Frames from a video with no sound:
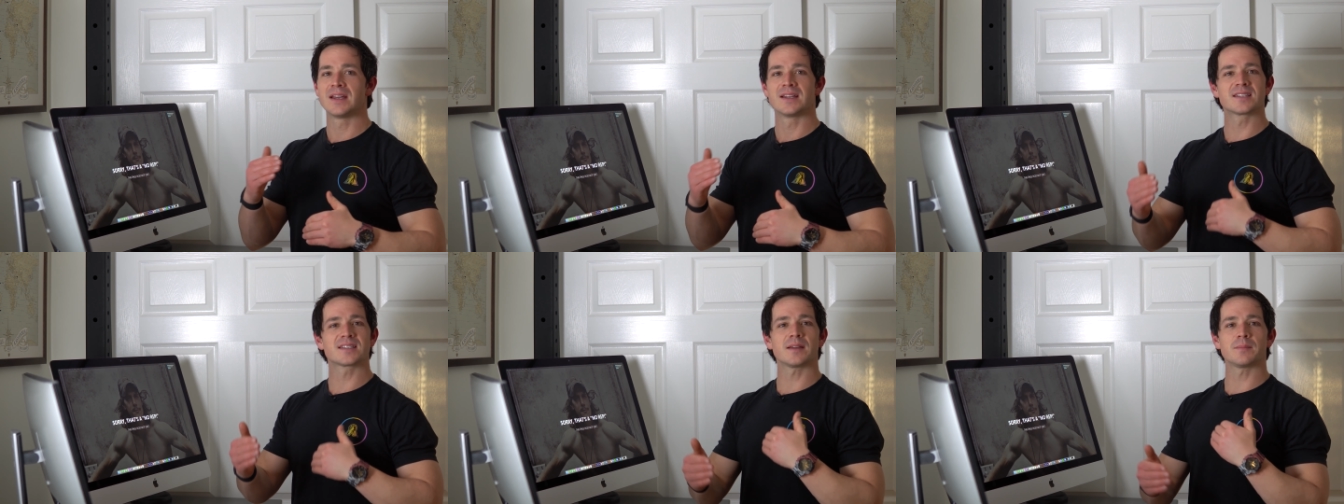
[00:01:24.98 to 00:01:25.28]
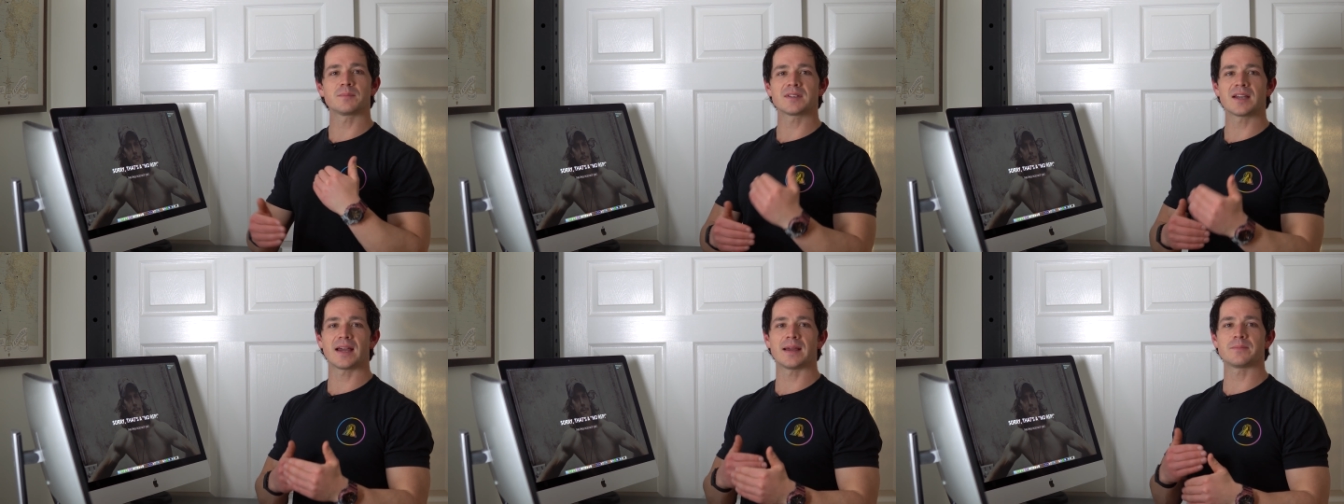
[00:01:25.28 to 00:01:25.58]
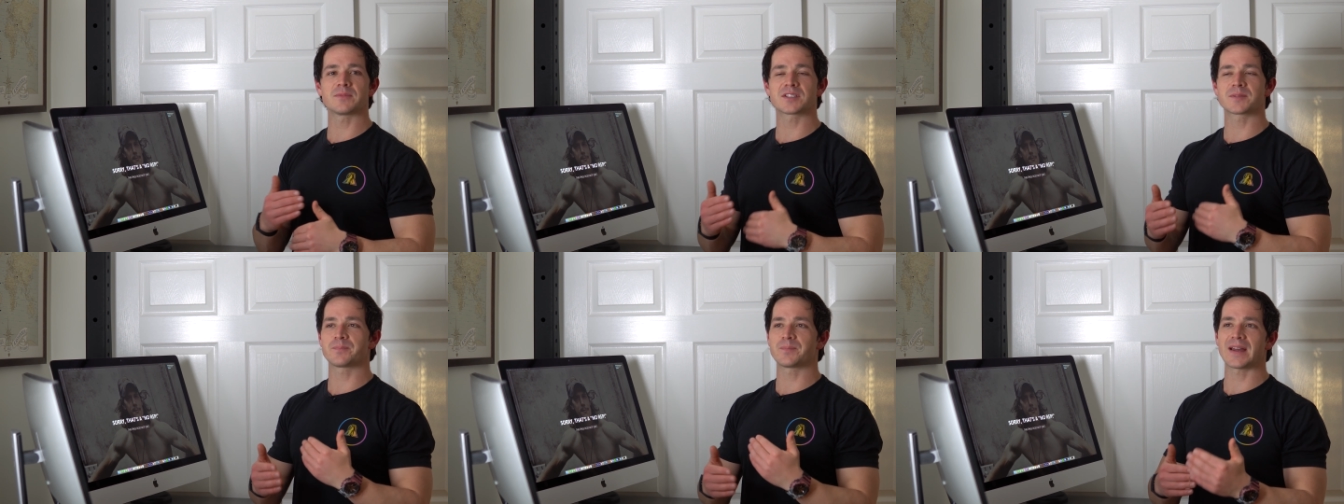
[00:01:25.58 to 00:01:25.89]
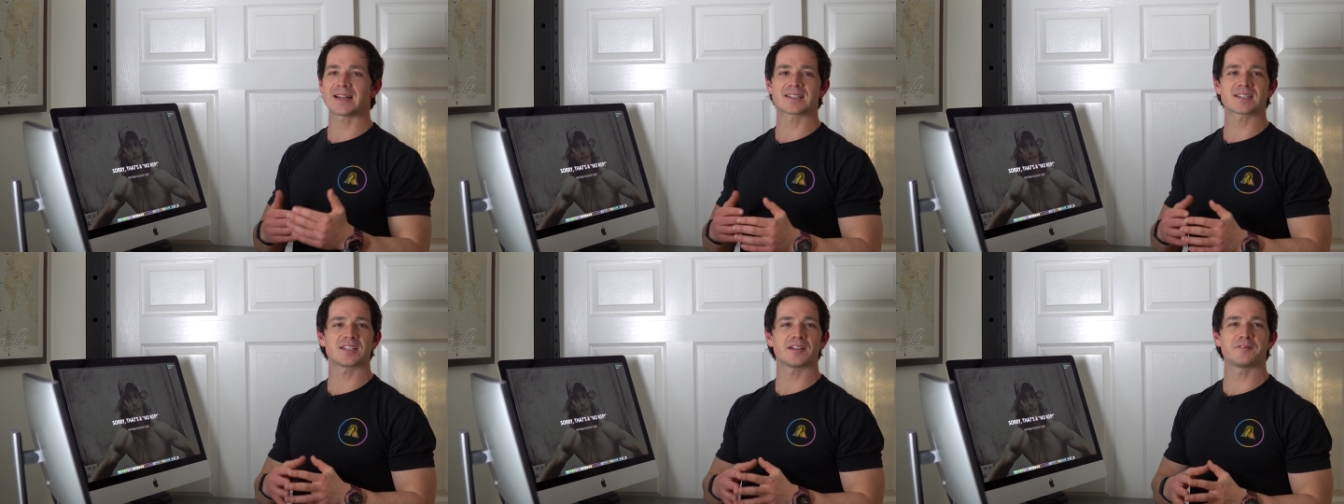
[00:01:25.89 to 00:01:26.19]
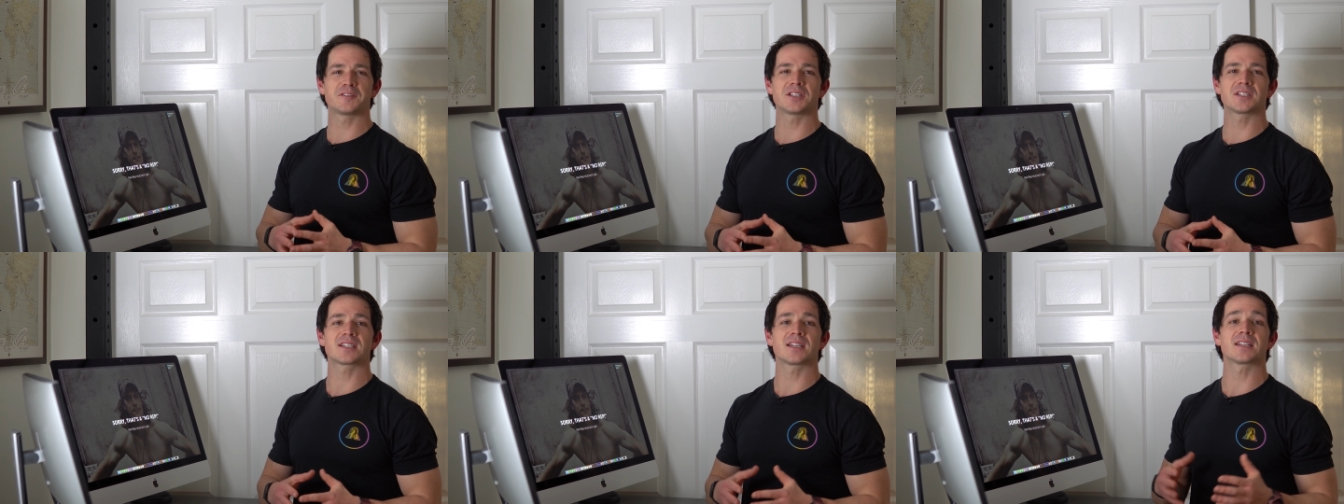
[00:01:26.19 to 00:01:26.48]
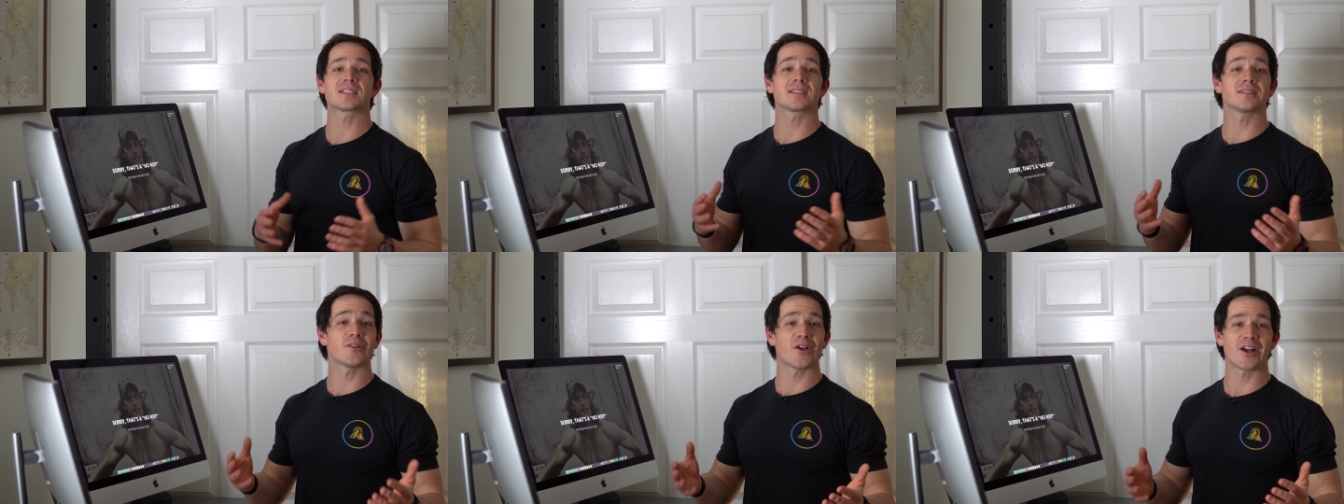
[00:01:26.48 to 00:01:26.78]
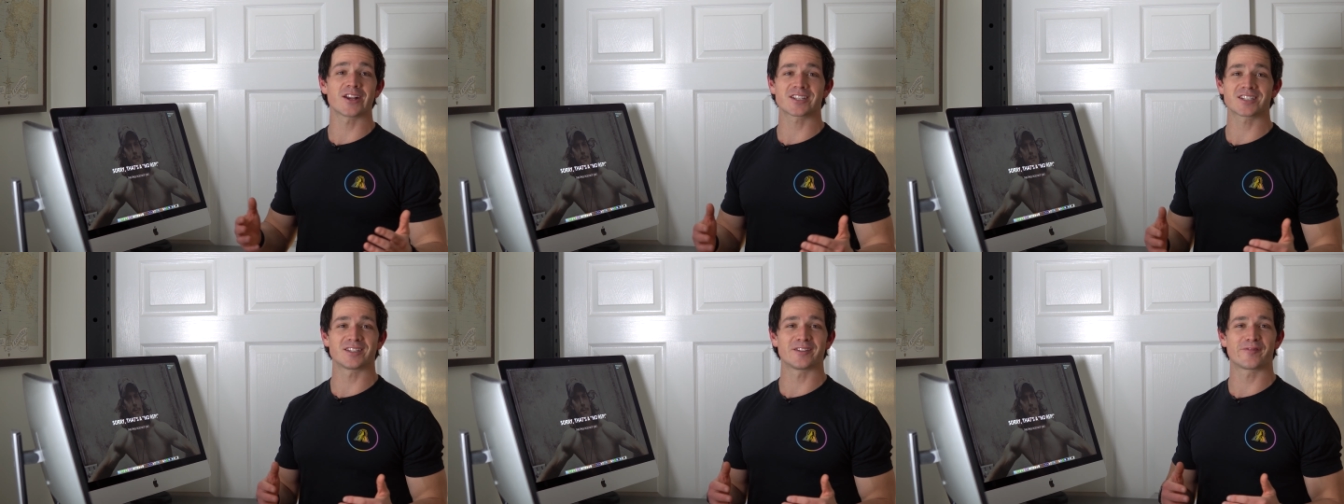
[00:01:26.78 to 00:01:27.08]
Sometimes that stuff just gets
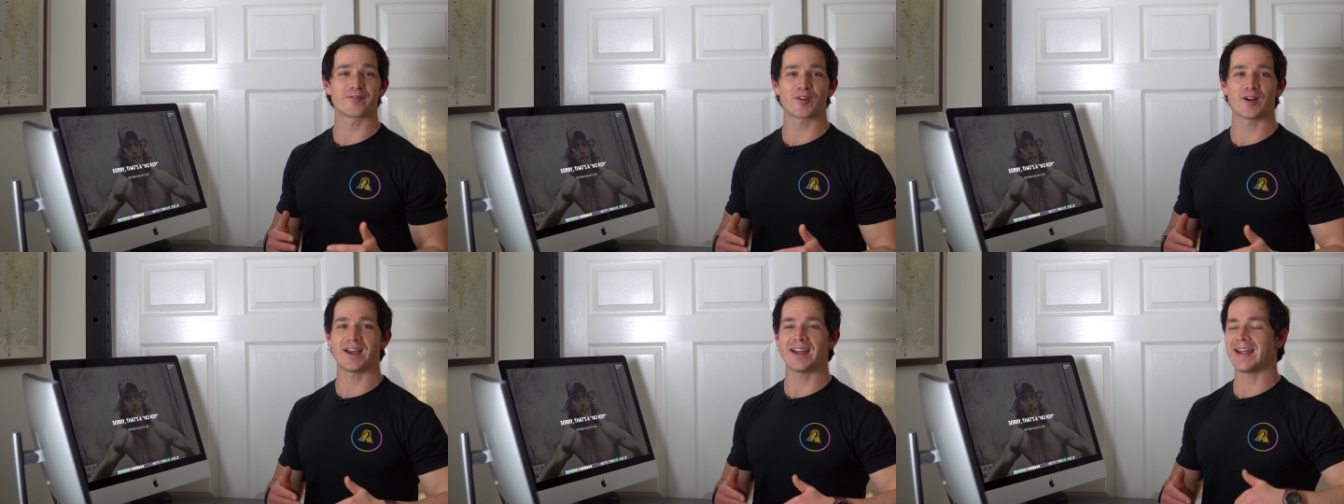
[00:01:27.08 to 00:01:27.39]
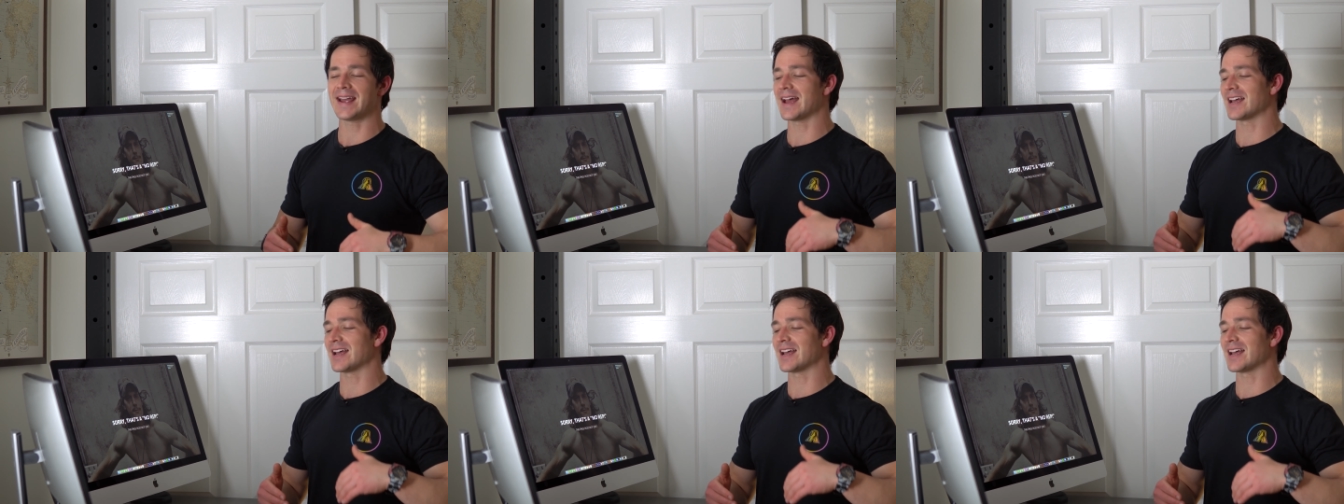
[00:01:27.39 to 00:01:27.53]
lost in the fray